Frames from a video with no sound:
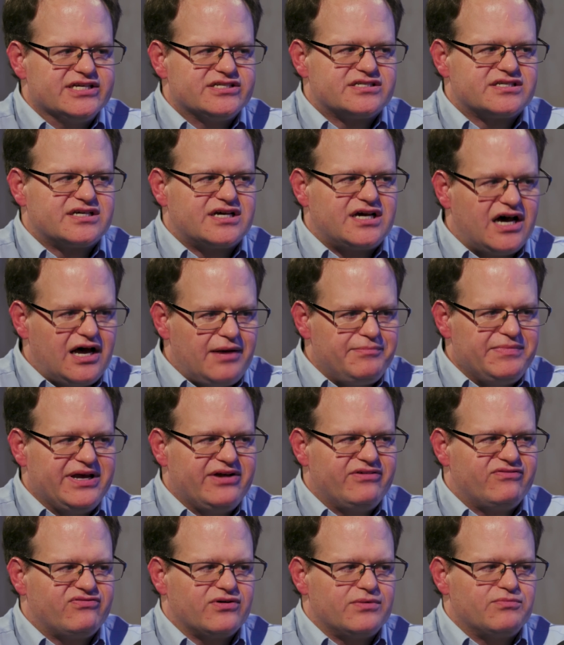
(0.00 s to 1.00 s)
is
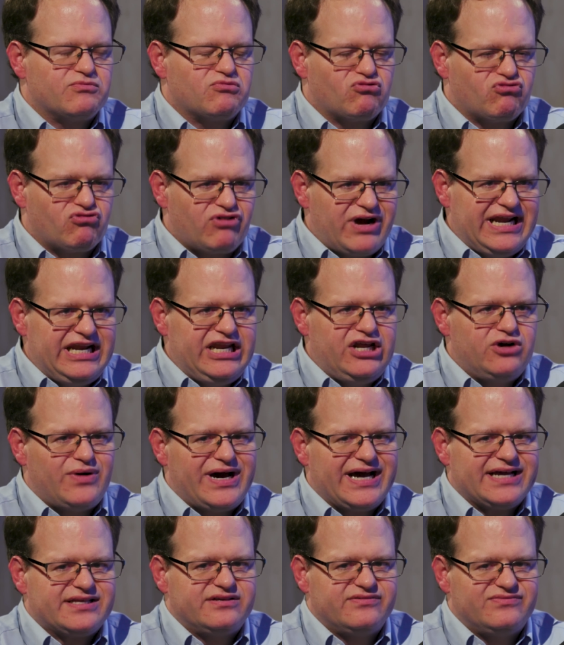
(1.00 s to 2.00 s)
coming from
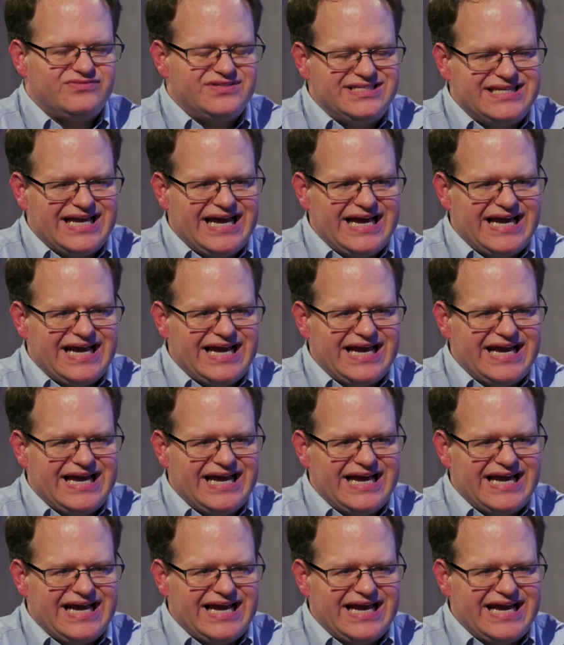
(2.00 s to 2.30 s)
radioactive